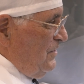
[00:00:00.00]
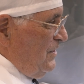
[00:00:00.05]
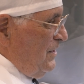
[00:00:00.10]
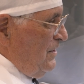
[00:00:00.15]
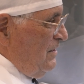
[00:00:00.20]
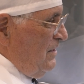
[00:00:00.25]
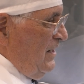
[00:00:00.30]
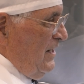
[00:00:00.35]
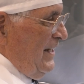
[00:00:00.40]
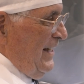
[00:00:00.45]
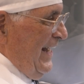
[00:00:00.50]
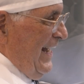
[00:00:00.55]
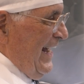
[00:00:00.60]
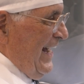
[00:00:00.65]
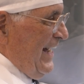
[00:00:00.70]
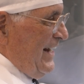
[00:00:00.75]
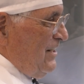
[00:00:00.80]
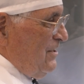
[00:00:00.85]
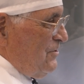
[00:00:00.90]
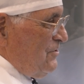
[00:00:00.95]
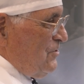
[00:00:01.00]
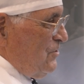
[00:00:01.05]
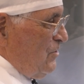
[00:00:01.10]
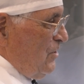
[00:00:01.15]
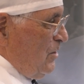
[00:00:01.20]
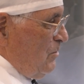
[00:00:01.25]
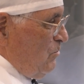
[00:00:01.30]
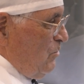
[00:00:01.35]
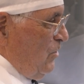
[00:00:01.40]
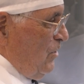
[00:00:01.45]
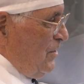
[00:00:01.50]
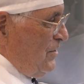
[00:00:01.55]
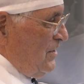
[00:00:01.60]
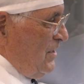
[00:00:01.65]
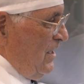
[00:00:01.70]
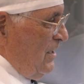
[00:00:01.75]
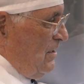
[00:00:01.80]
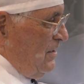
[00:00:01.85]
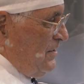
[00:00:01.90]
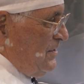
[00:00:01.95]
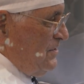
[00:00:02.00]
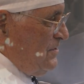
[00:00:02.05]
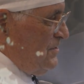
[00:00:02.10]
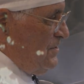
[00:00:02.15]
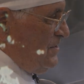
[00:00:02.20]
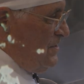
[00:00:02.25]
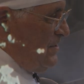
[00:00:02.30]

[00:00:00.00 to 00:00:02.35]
then added to our broad knowledge